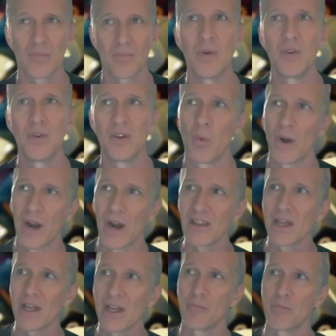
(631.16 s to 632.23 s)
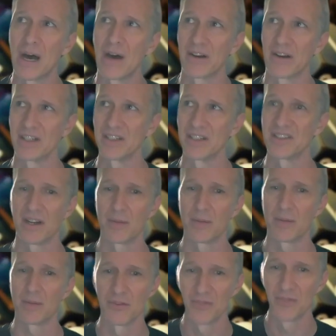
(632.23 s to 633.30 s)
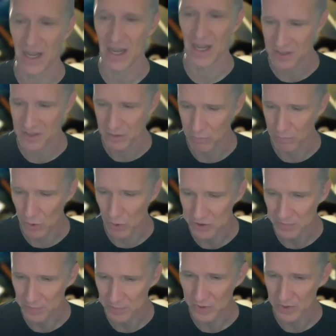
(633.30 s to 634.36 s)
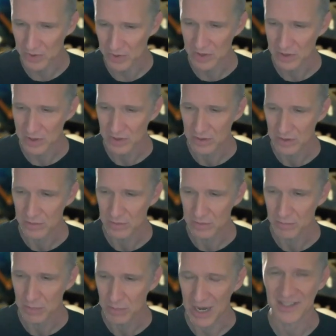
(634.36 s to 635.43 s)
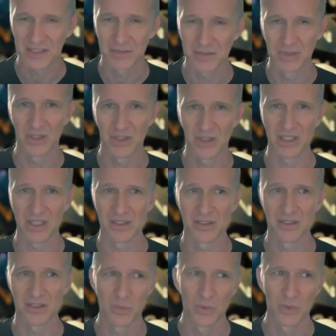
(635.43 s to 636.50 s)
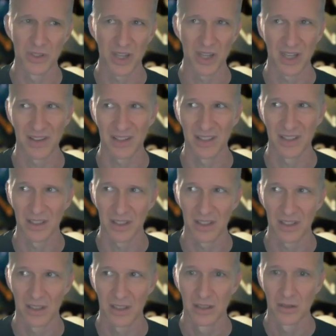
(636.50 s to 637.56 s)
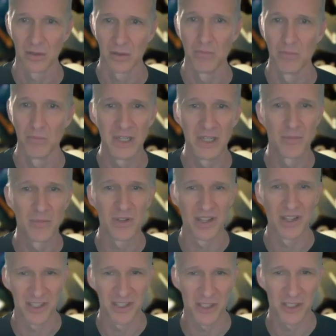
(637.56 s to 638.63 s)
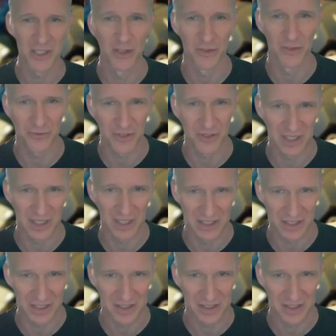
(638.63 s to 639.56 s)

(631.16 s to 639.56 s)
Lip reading: what I love about it is that it provides multiple possibilities with, I think, minimal additional fiddliness.